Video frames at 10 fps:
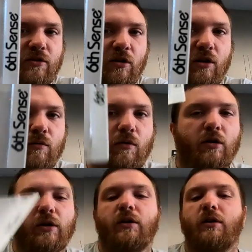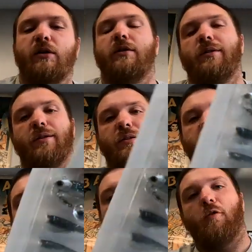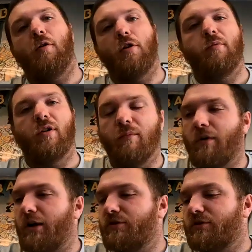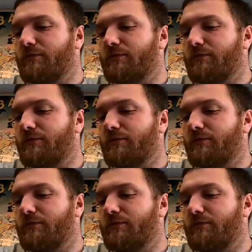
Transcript: dirtier water, cleaner water pretty much.